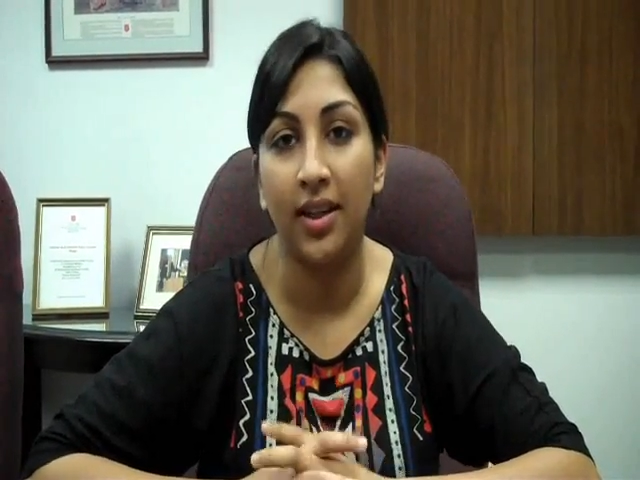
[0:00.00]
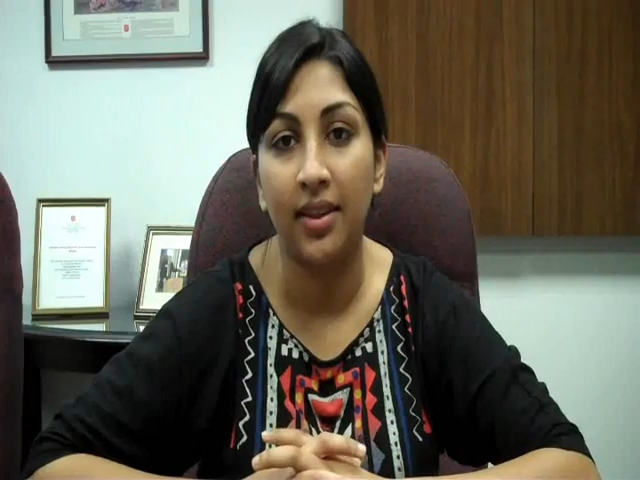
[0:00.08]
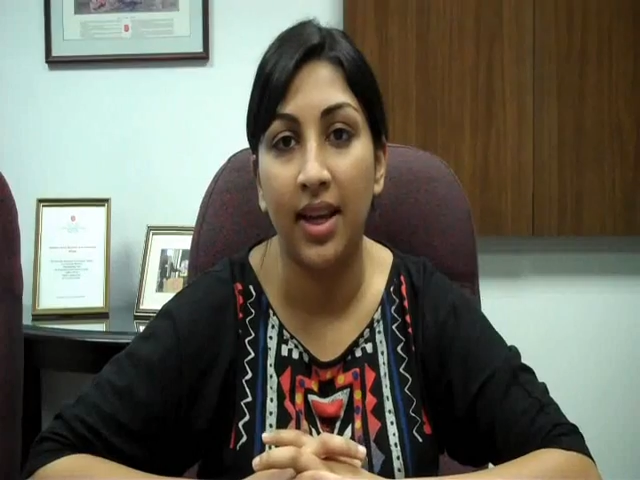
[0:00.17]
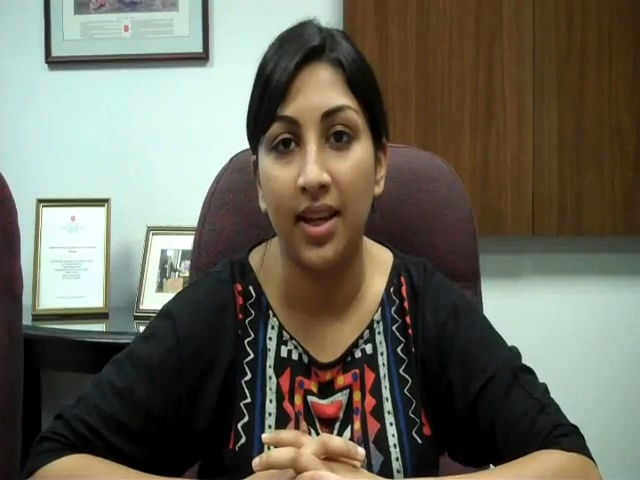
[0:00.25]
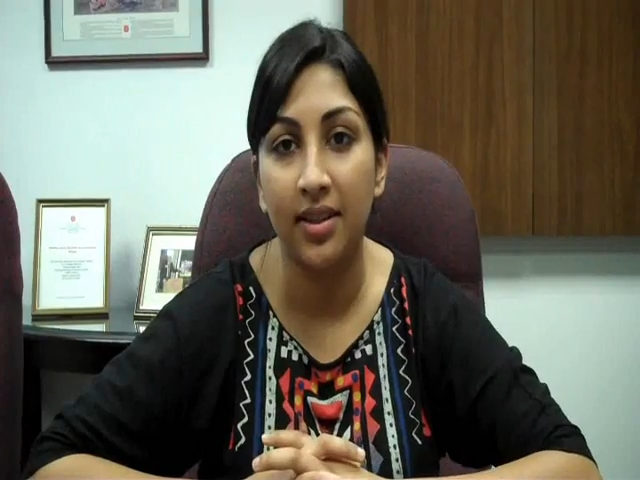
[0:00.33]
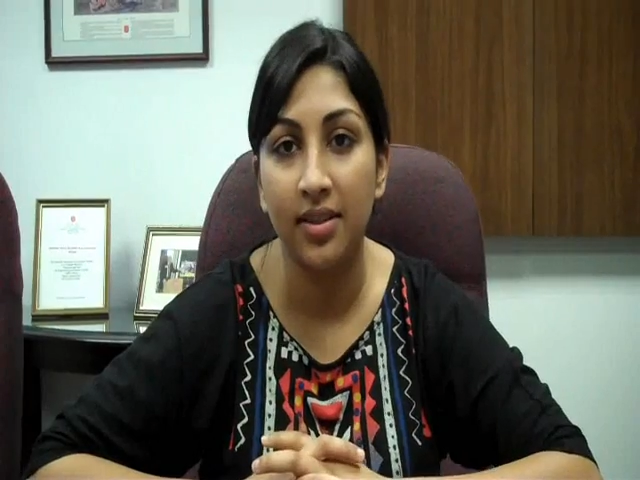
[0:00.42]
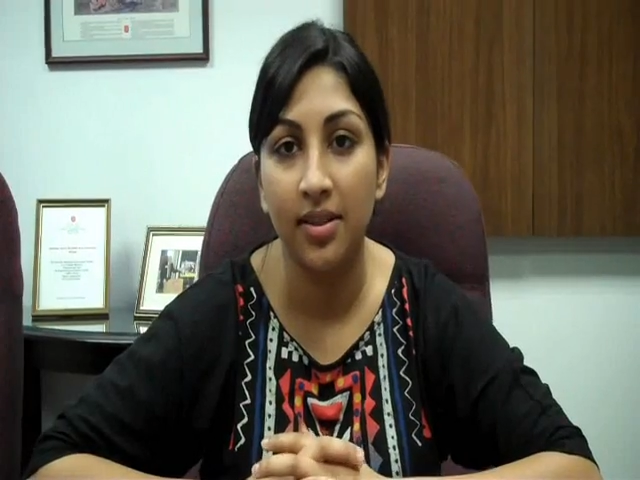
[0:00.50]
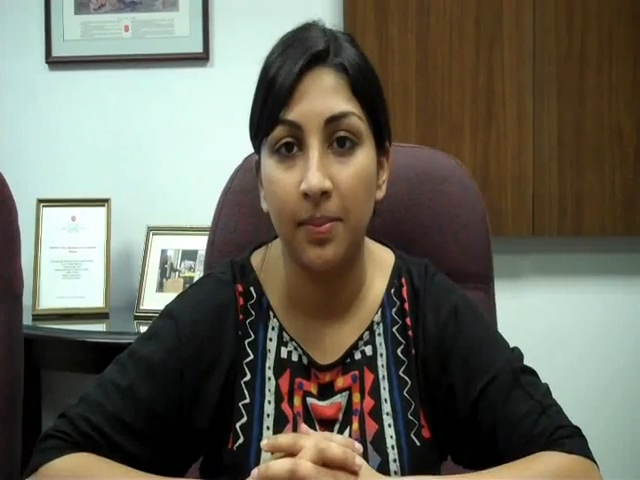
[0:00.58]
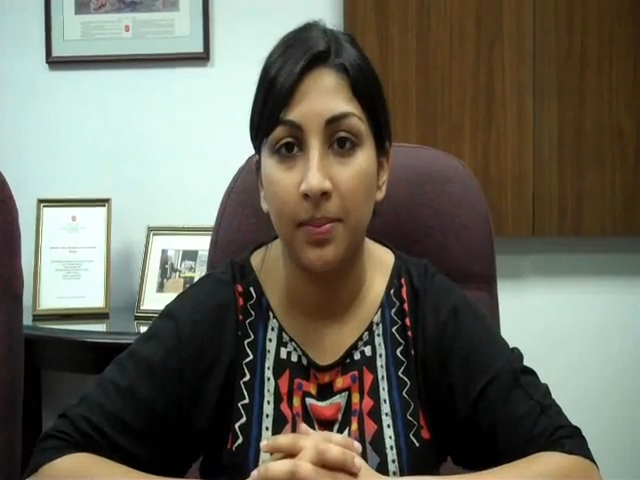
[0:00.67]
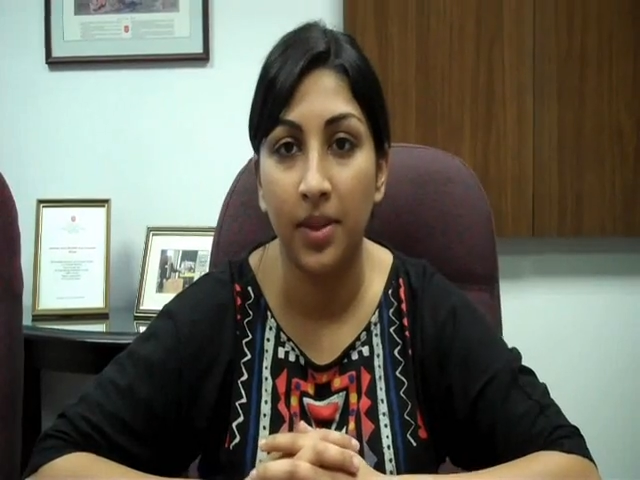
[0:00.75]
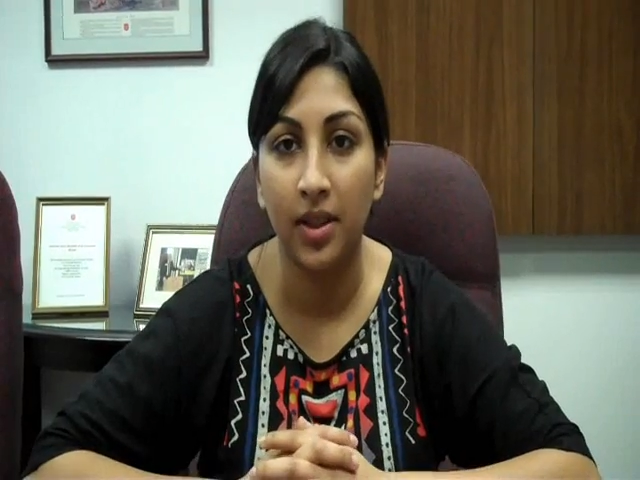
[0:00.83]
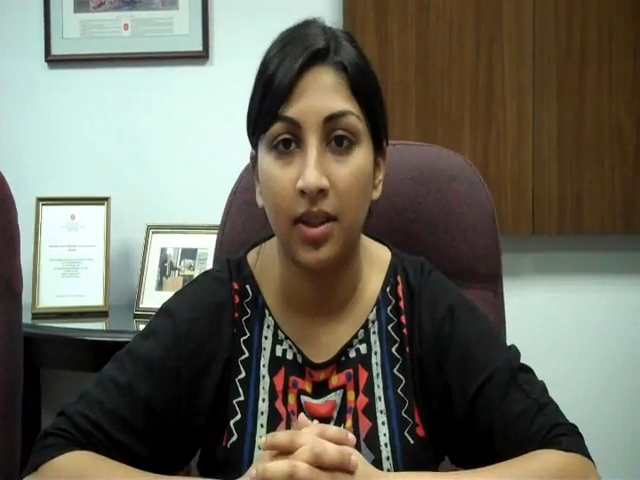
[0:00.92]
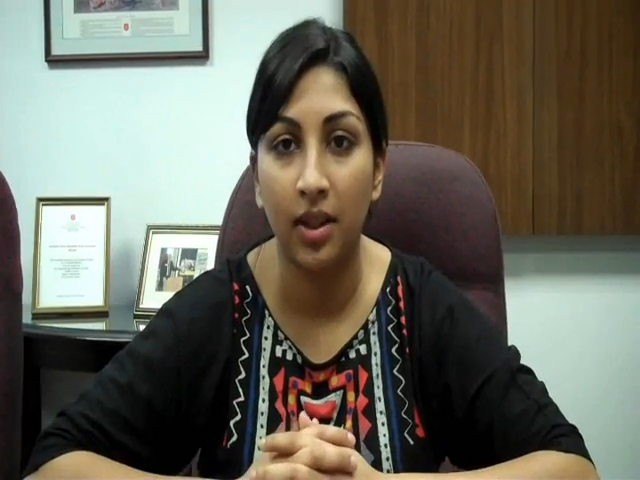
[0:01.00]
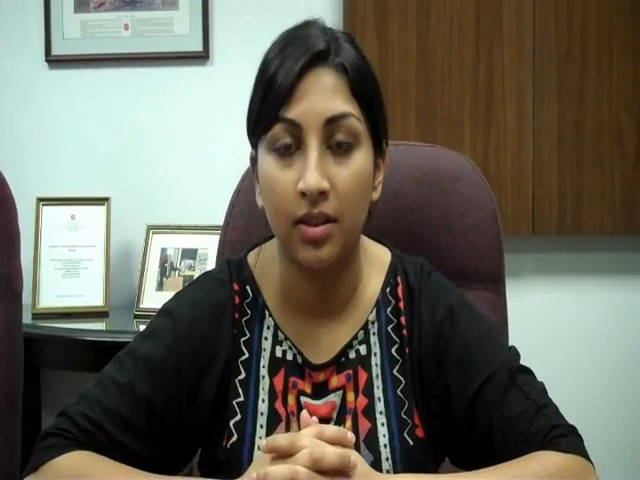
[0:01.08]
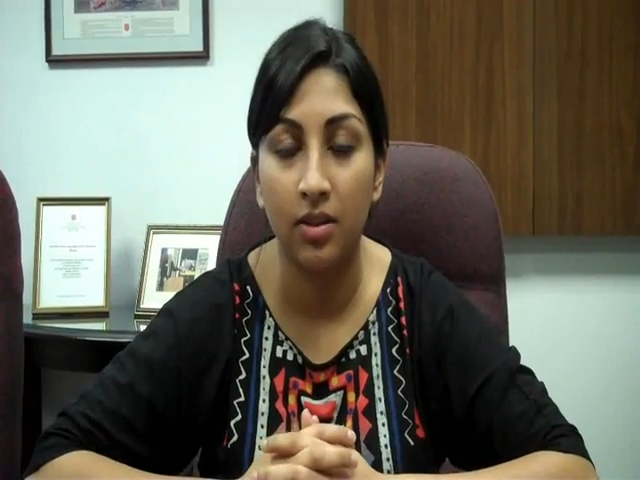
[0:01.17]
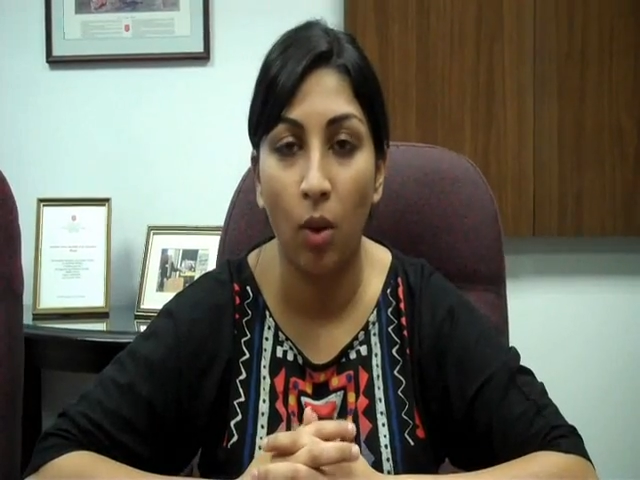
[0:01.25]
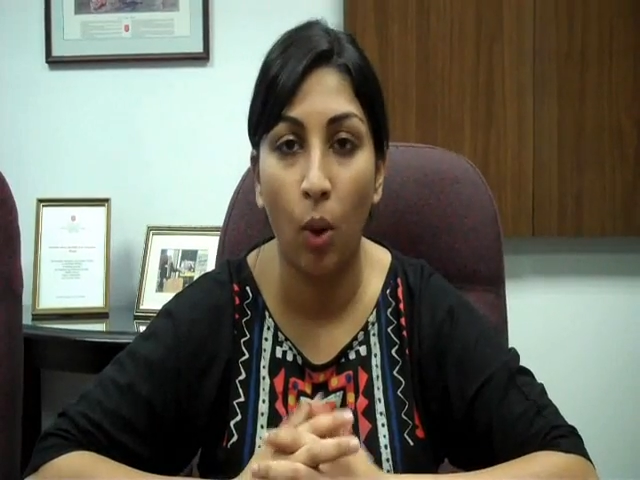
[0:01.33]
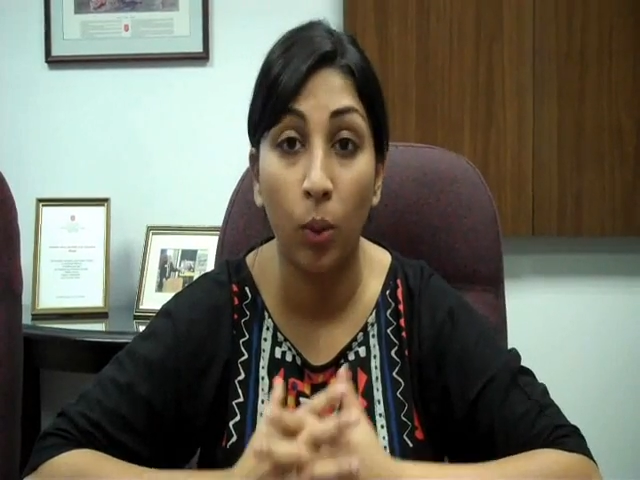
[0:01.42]
and that is something
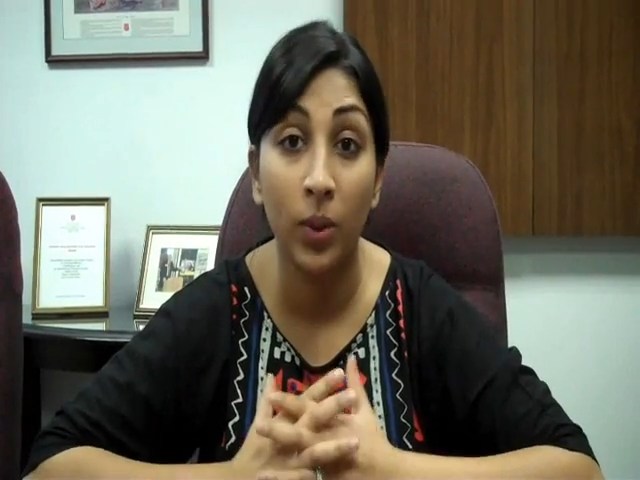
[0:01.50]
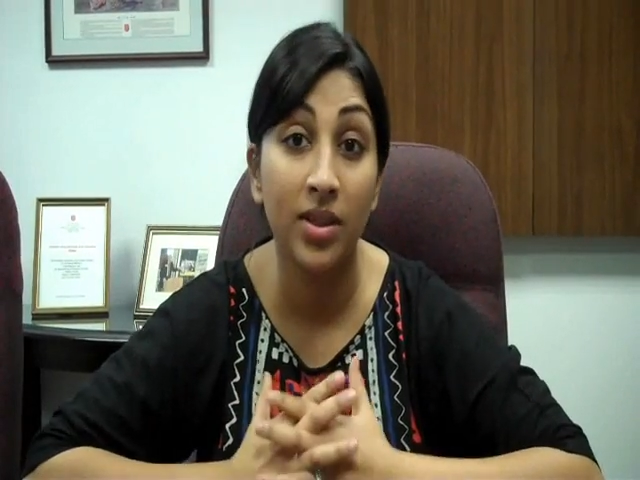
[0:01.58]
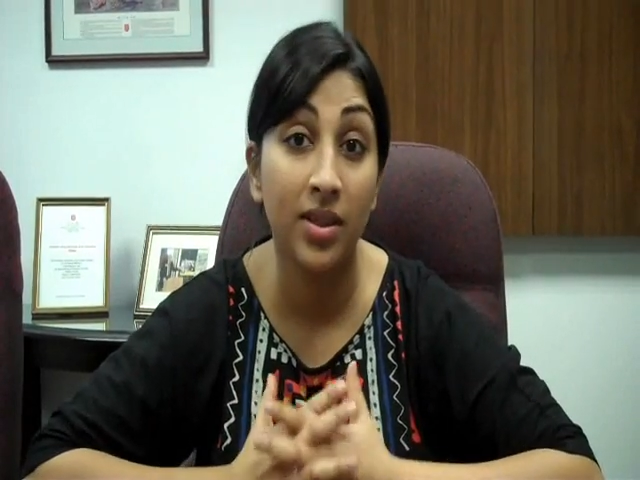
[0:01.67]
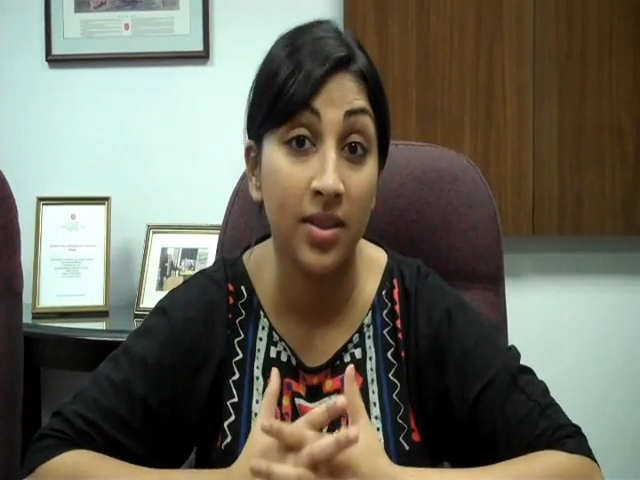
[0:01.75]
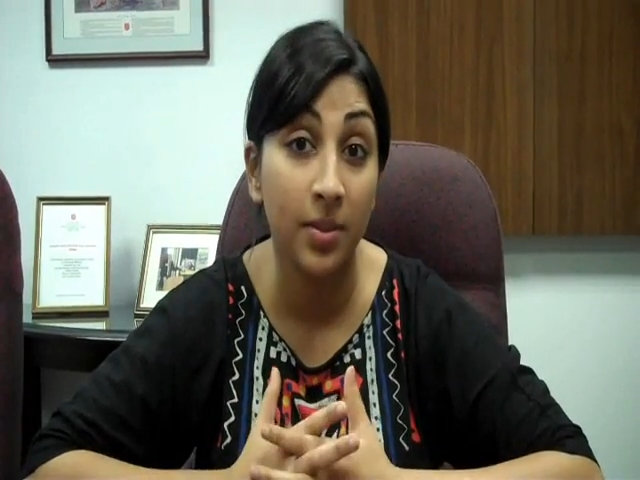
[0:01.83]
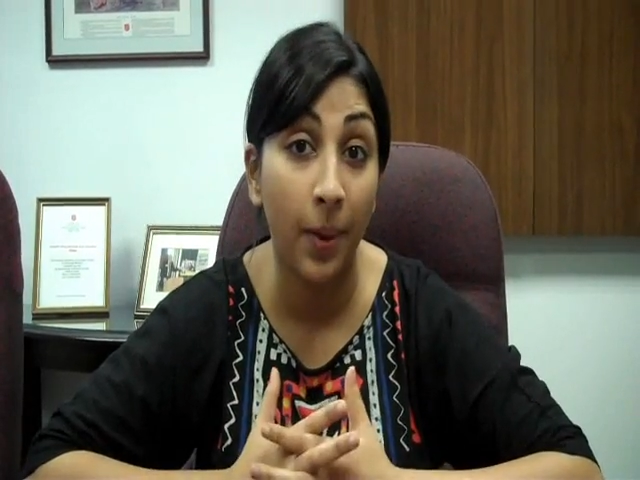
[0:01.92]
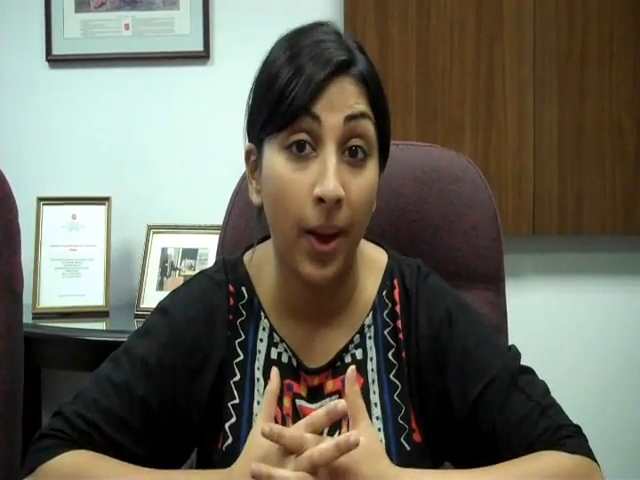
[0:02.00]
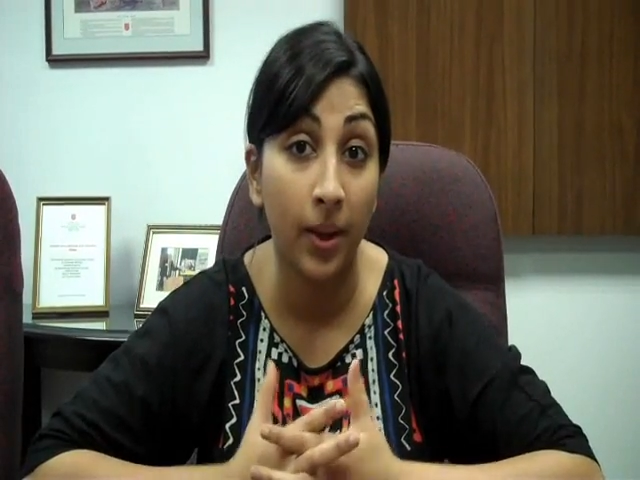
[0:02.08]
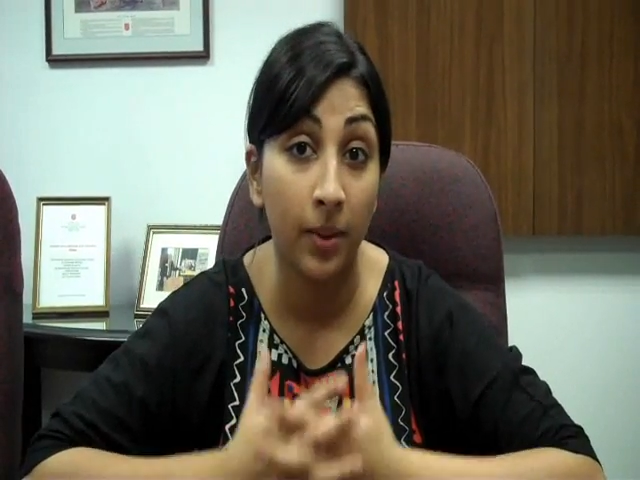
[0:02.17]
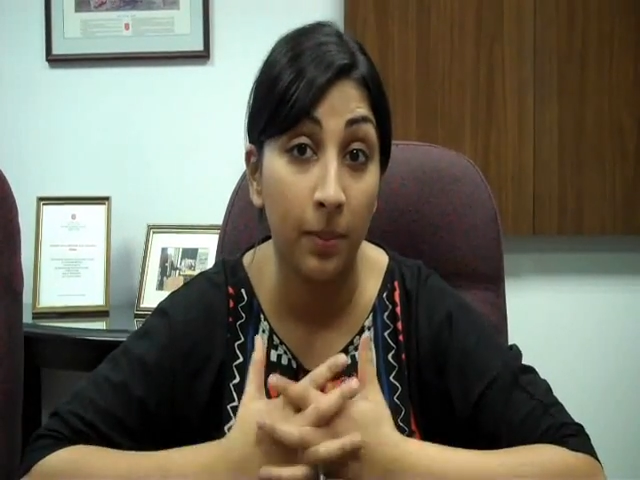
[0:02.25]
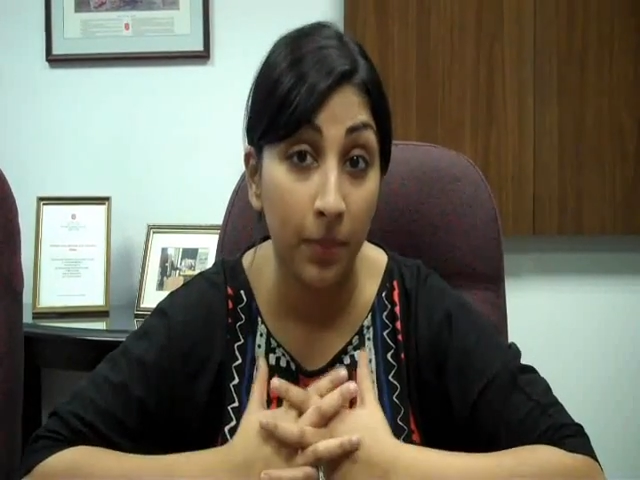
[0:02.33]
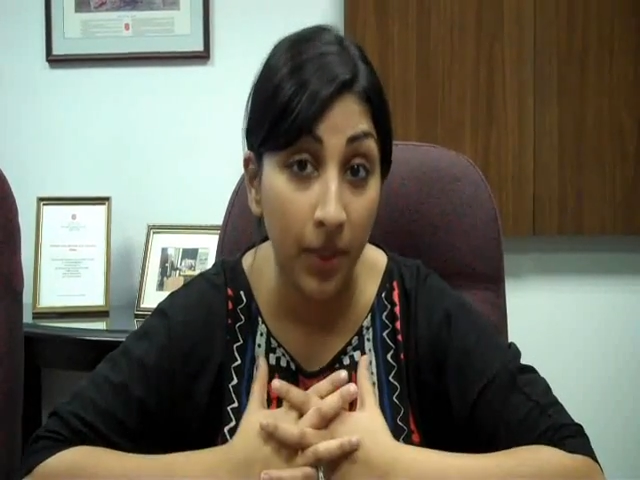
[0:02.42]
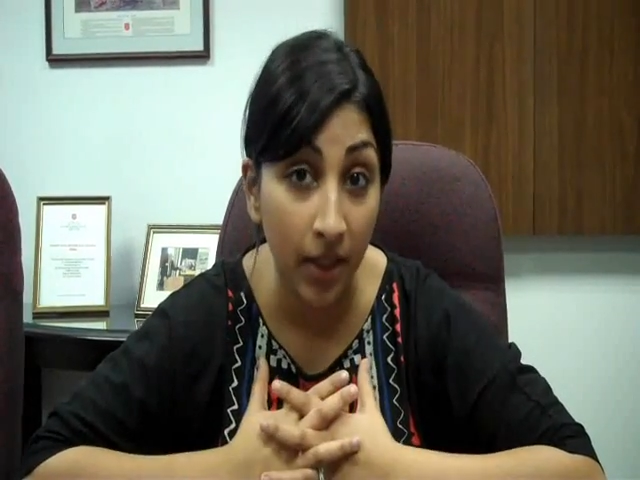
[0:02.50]
that's always inspired